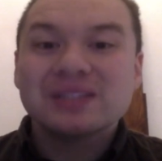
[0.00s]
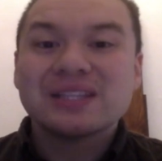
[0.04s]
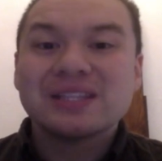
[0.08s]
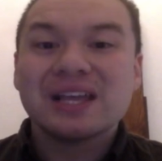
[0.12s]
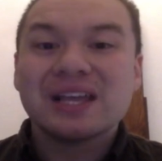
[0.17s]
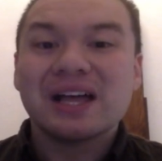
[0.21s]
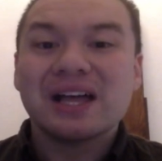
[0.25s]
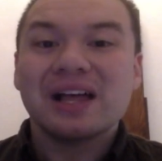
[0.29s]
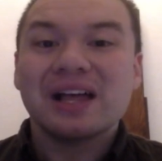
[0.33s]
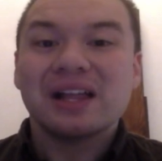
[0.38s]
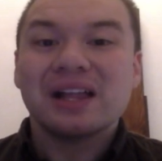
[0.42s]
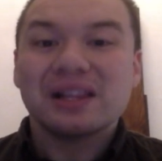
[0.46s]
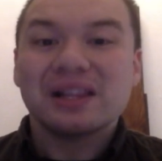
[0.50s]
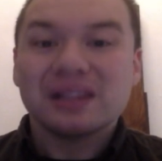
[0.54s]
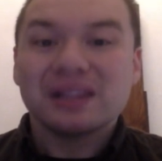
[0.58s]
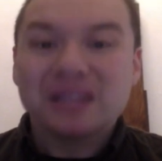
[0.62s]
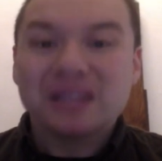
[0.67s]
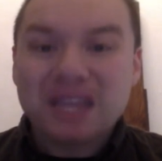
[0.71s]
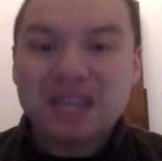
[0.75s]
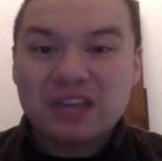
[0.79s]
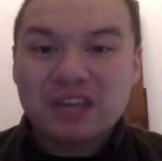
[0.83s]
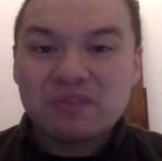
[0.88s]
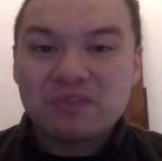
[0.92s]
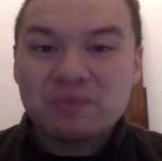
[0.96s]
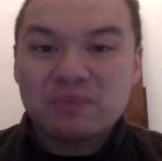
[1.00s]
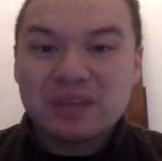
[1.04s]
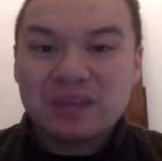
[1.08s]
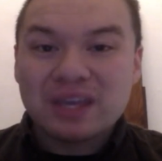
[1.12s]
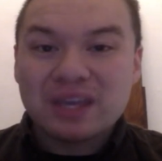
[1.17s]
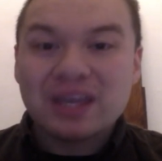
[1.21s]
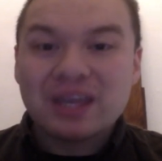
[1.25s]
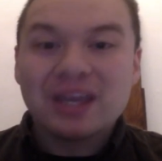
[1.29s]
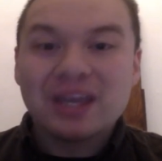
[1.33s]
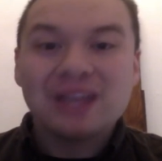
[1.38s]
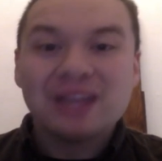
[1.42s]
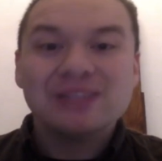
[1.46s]
to leave
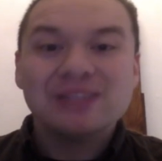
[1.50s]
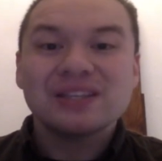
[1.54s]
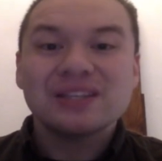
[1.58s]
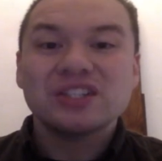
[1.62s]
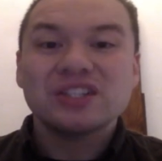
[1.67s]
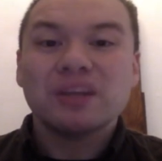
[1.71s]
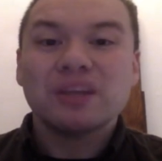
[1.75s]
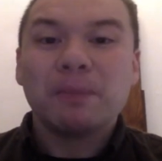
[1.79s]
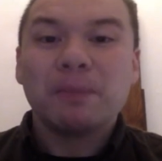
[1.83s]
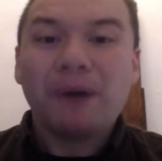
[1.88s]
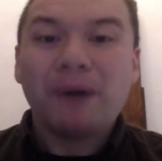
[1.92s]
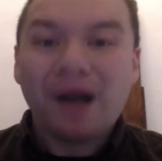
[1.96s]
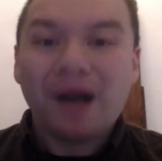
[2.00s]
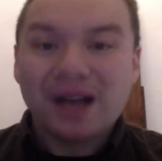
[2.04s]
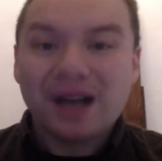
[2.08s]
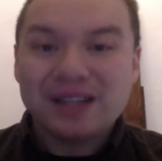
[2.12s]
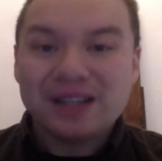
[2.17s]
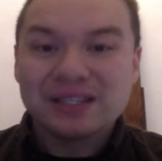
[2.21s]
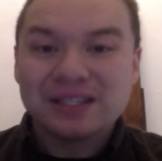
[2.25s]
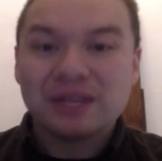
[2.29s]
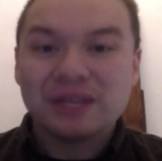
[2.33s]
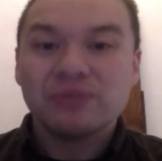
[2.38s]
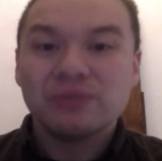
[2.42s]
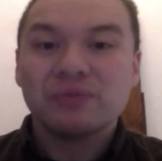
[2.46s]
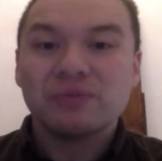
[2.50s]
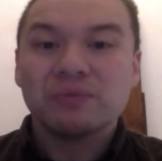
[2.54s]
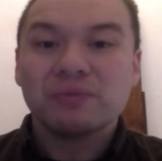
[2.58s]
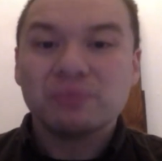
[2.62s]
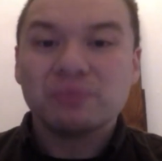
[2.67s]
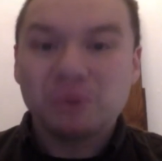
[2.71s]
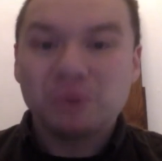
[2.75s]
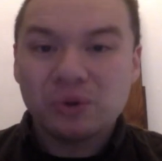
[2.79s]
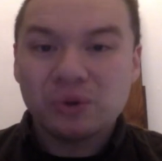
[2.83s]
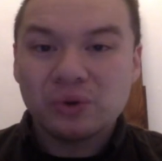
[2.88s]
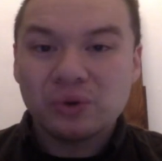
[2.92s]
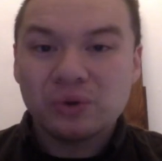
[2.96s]
me in such a positive
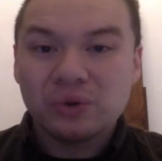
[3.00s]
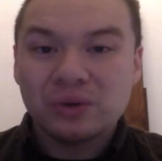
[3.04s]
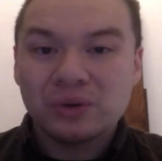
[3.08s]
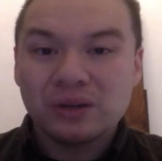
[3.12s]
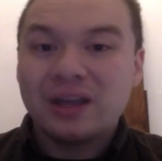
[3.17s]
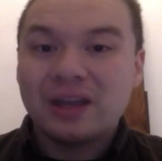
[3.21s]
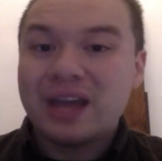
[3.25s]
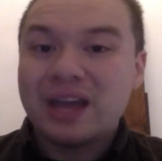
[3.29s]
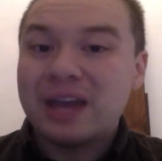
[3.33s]
mood.